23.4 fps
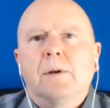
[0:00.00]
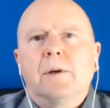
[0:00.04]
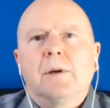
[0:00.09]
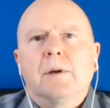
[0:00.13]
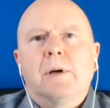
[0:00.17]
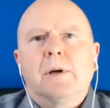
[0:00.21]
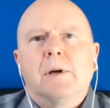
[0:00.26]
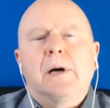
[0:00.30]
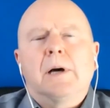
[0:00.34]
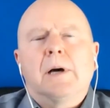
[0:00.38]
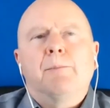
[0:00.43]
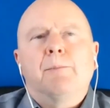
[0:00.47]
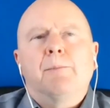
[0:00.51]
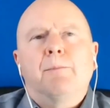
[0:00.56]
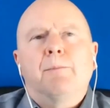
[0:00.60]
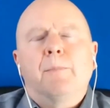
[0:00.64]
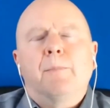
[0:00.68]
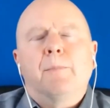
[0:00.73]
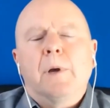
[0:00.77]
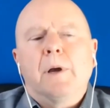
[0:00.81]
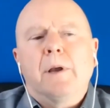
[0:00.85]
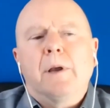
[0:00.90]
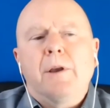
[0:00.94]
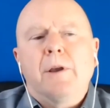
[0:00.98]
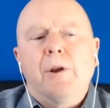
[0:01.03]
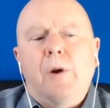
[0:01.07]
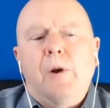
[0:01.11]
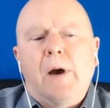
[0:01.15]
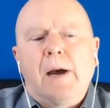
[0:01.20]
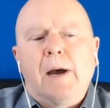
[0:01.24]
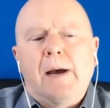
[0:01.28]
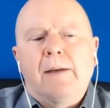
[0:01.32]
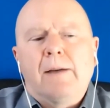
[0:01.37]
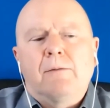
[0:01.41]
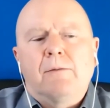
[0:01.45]

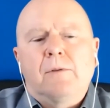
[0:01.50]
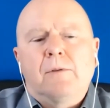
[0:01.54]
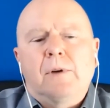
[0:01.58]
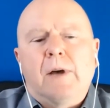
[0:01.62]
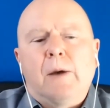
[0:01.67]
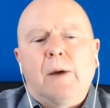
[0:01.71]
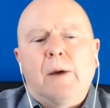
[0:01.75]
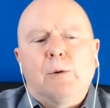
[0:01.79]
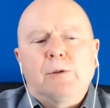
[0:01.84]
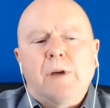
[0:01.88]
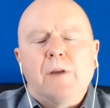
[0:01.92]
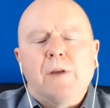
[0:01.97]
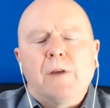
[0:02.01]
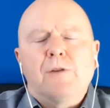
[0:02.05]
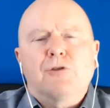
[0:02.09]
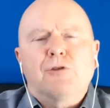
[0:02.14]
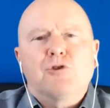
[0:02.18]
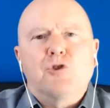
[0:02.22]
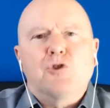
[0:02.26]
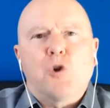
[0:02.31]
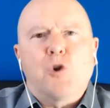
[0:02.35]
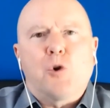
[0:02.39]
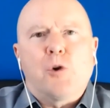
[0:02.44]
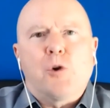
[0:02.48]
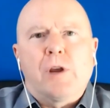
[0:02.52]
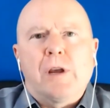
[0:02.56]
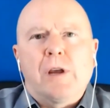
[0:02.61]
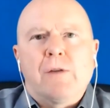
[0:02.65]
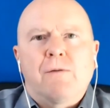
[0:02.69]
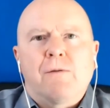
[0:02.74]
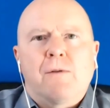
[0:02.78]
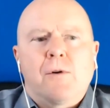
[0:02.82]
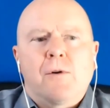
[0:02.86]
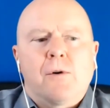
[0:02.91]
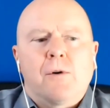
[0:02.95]
I was on this journey
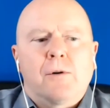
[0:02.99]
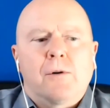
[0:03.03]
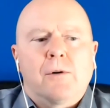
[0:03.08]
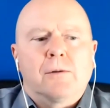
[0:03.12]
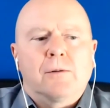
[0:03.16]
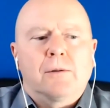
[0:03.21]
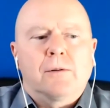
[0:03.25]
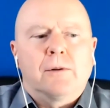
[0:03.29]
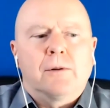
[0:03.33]
for,